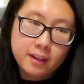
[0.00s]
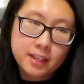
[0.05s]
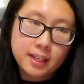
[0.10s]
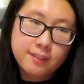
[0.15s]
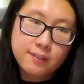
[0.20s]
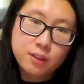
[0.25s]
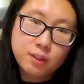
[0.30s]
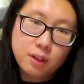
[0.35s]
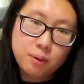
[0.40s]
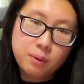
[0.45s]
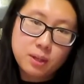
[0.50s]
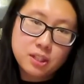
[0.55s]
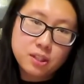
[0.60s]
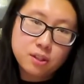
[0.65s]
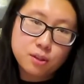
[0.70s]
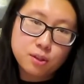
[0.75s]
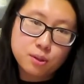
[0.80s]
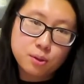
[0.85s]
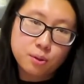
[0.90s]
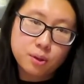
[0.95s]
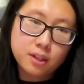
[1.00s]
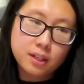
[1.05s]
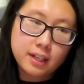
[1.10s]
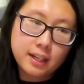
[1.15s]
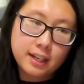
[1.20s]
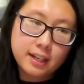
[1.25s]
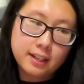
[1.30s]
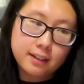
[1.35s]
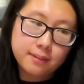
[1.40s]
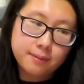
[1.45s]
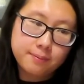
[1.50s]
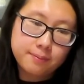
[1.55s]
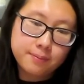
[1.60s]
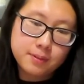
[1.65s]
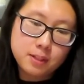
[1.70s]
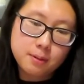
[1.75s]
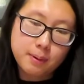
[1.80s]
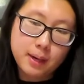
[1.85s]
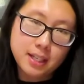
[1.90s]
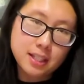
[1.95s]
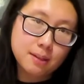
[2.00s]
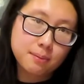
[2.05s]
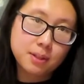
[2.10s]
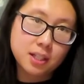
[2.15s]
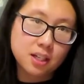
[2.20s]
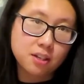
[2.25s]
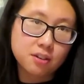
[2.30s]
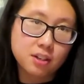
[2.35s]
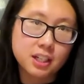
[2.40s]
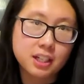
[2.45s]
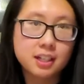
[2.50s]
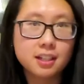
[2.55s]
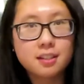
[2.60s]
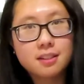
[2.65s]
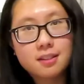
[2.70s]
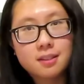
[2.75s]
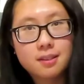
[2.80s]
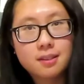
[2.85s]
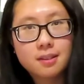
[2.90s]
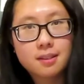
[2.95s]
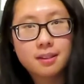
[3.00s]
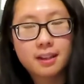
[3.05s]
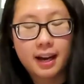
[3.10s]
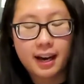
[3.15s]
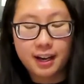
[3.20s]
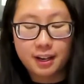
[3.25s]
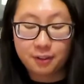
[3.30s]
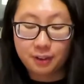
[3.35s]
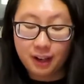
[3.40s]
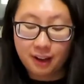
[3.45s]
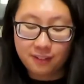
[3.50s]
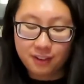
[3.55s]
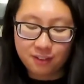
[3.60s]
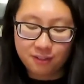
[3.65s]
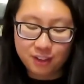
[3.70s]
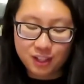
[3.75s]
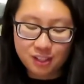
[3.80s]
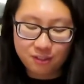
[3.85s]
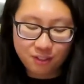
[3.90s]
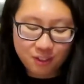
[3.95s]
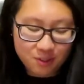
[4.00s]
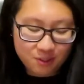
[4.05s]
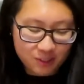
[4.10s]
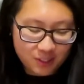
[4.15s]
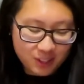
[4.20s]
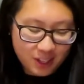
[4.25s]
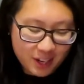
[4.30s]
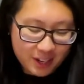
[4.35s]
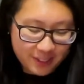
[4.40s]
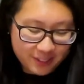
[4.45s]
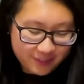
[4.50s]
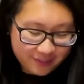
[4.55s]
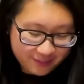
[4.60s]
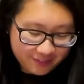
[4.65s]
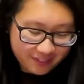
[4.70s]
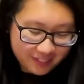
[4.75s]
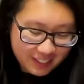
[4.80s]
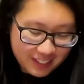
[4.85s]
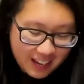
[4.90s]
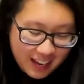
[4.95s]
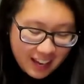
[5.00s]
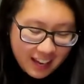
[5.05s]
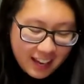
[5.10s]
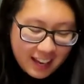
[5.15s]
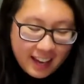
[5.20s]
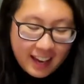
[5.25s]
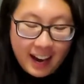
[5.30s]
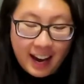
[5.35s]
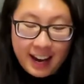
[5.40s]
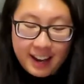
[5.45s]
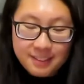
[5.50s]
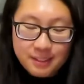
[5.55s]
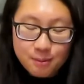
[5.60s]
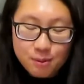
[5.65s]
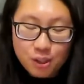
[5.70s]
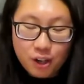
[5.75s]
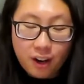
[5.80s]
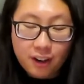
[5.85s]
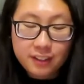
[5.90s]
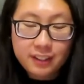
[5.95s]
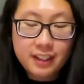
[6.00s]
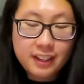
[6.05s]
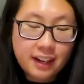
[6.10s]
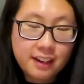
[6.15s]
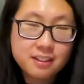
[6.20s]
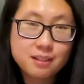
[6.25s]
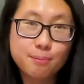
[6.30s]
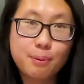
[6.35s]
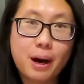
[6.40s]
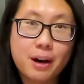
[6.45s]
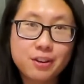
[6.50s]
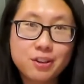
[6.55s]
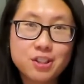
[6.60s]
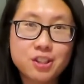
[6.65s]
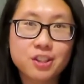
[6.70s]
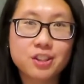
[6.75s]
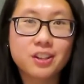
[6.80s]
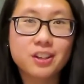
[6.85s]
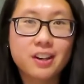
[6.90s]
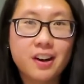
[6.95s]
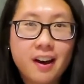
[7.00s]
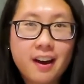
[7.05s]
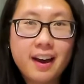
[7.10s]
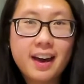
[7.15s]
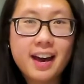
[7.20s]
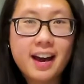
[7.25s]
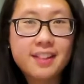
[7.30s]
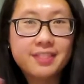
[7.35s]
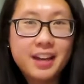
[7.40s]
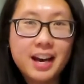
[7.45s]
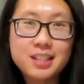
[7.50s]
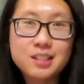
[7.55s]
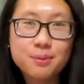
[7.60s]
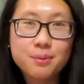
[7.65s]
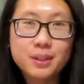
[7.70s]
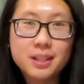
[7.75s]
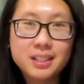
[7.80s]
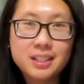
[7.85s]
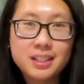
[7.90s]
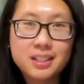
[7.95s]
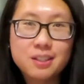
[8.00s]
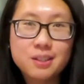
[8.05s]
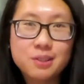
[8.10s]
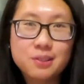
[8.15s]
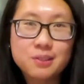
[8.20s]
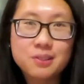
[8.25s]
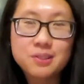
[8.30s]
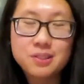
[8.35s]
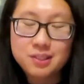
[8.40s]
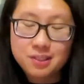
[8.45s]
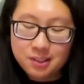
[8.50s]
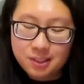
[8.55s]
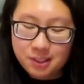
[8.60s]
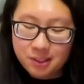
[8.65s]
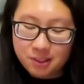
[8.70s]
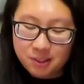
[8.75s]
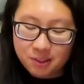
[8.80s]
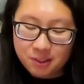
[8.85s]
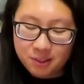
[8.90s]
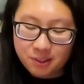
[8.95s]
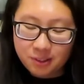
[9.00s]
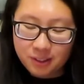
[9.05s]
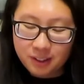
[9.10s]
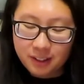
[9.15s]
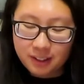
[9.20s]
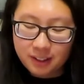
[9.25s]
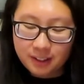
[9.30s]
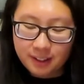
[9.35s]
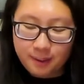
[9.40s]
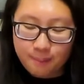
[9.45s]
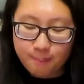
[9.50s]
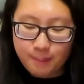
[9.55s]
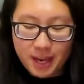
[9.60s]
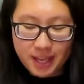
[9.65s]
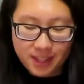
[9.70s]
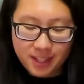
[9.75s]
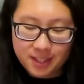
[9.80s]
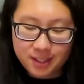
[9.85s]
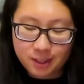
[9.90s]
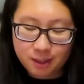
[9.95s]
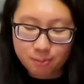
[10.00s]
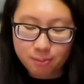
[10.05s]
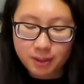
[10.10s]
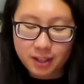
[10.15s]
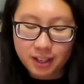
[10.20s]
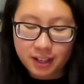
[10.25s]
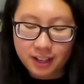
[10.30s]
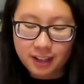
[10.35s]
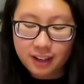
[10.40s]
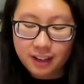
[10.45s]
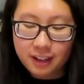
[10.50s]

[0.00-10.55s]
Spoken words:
Even though I went to the store today to buy some of the ingredients, I don't have any fresh fruit. So I have some chocolate and I have some powdered sugar, and that's what we're gonna use to make these look pretty.